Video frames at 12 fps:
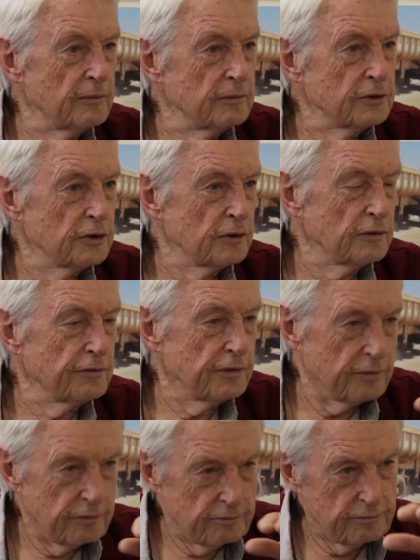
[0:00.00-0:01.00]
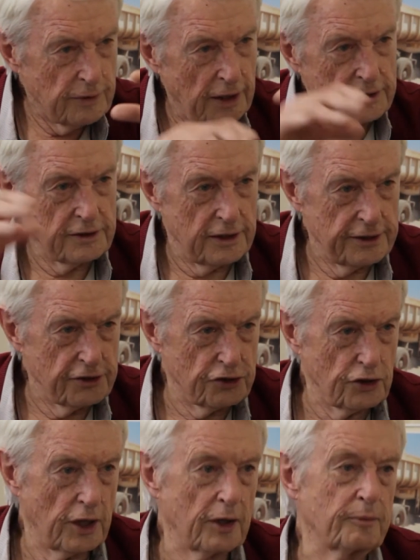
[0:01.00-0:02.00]
sort of nicely
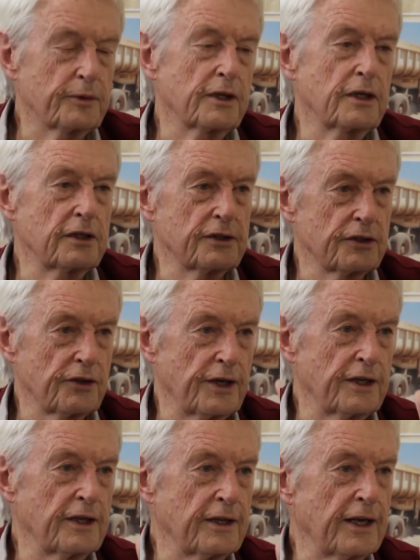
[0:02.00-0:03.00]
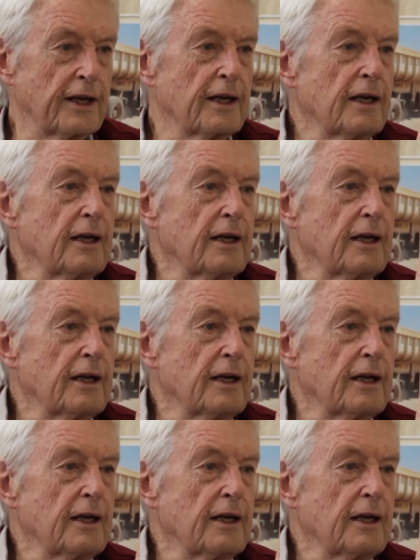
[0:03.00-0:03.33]
shaped and it's ready there,